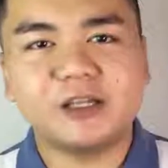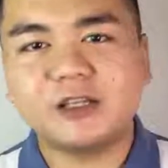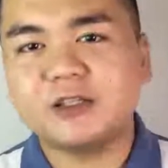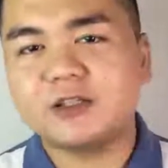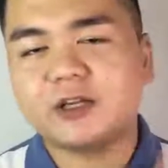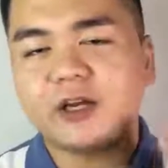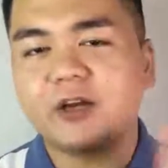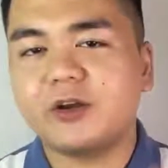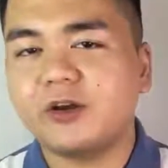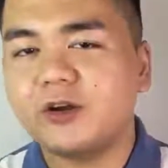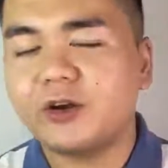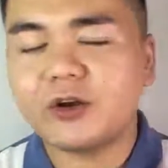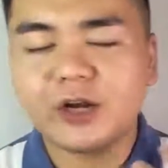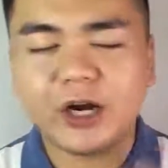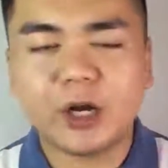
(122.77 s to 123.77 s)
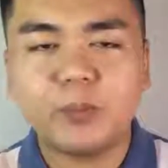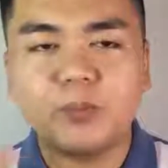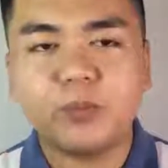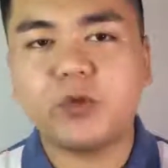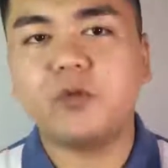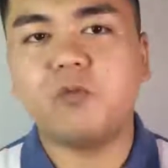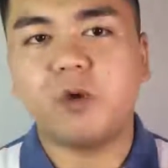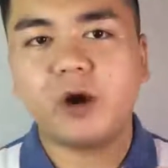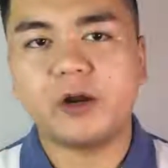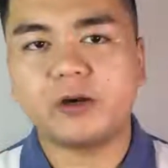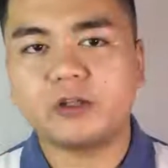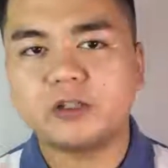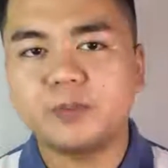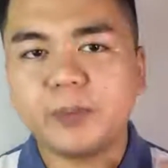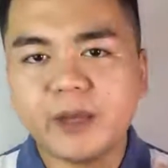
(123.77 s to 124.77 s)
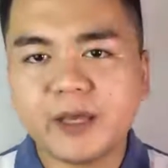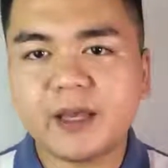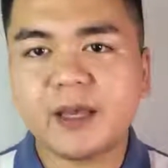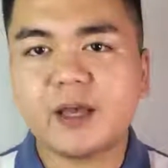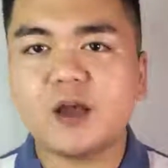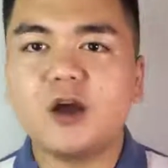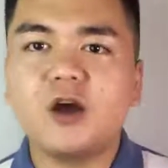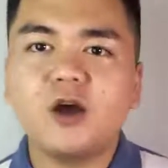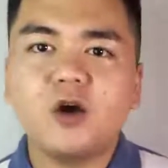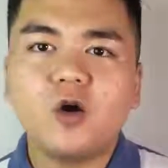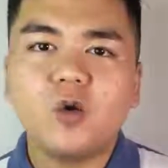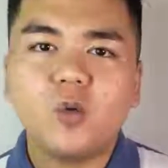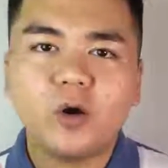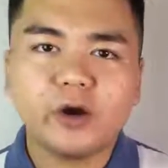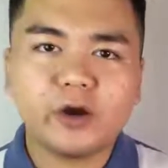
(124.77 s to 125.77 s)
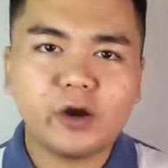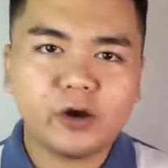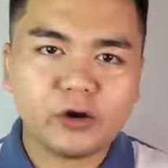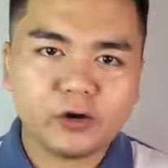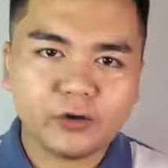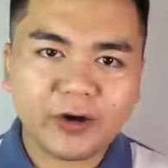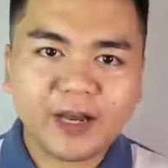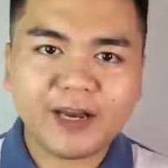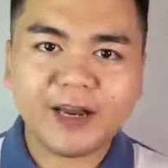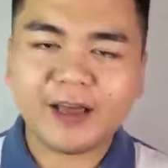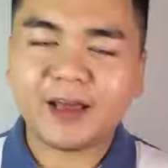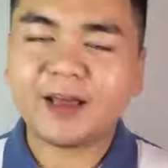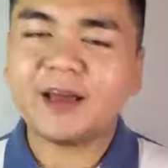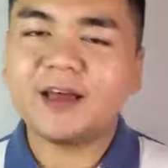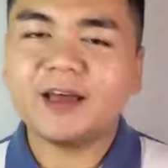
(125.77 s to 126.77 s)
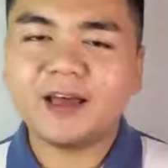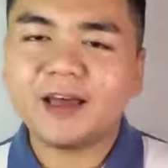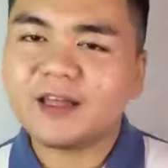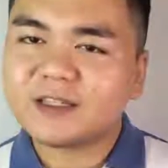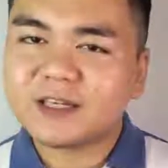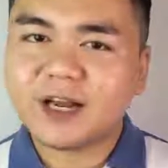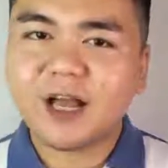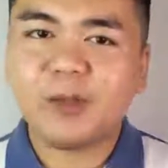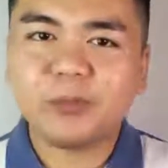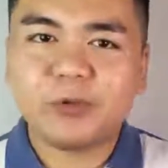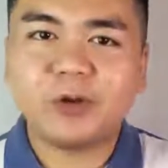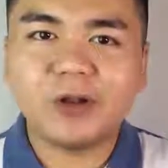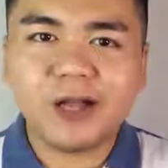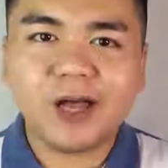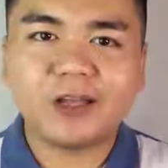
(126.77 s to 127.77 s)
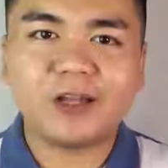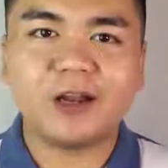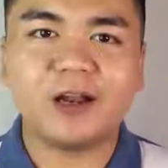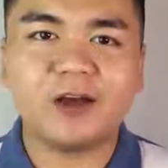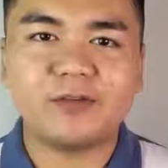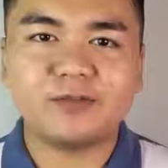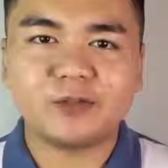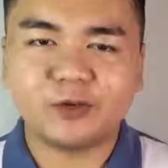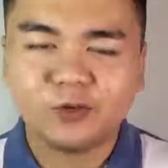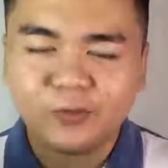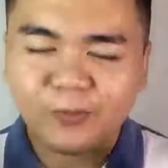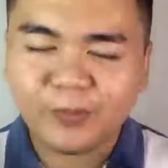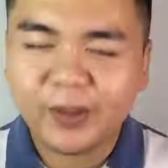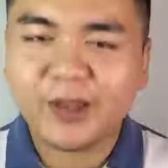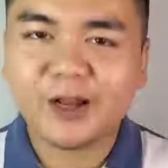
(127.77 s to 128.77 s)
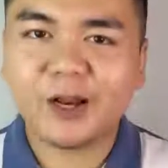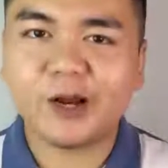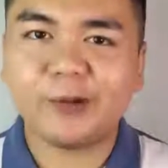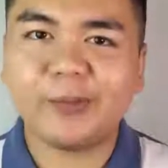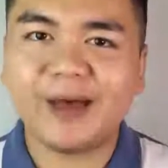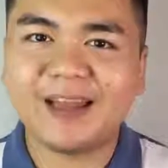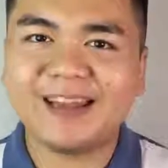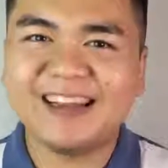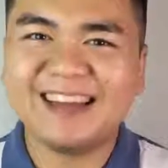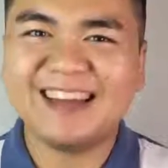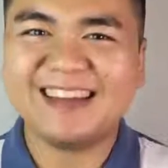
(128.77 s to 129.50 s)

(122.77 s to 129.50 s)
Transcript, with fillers: it's gonna you're gonna improve while you're speaking while you're reading it's gonna help you a lot in life so be clear man